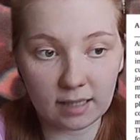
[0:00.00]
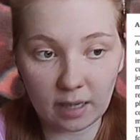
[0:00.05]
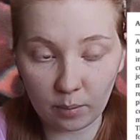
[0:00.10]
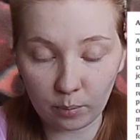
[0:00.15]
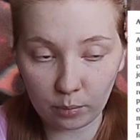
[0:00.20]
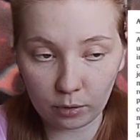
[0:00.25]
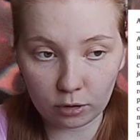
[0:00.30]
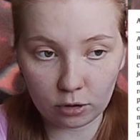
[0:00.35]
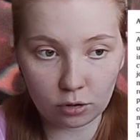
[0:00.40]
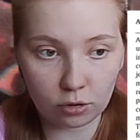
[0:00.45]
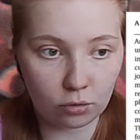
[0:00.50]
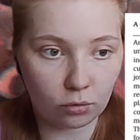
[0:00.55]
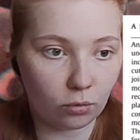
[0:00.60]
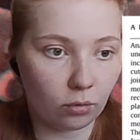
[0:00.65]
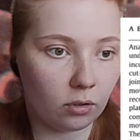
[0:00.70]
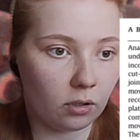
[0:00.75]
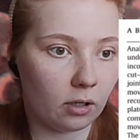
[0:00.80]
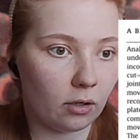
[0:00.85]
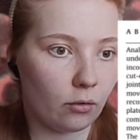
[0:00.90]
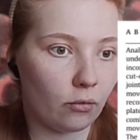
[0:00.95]

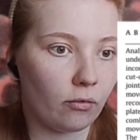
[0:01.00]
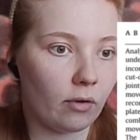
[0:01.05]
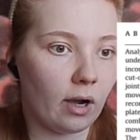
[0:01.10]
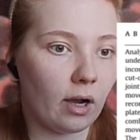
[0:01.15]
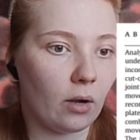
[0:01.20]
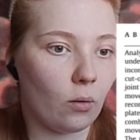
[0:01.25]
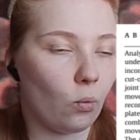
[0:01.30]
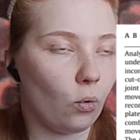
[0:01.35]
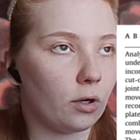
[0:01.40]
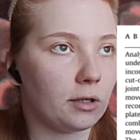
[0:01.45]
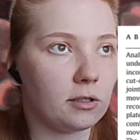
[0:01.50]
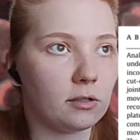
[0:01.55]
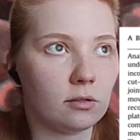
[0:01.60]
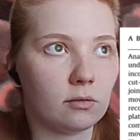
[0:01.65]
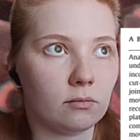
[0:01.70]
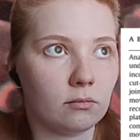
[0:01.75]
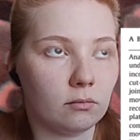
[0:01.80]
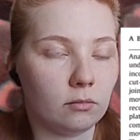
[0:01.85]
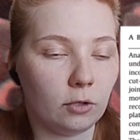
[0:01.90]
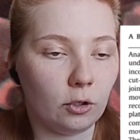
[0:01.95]
exempli
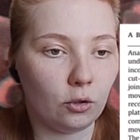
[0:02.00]
gratia,